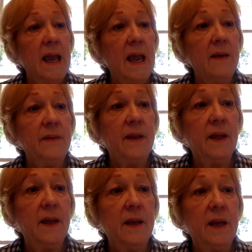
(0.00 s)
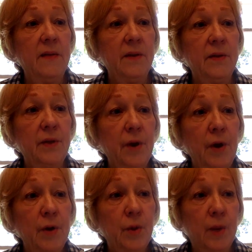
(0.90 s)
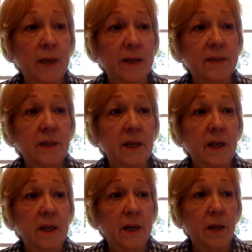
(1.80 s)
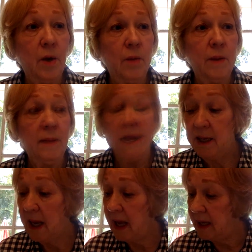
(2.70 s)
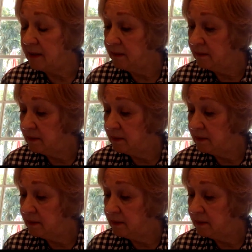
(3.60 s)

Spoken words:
And then, in the third quiz, Naomi made 8.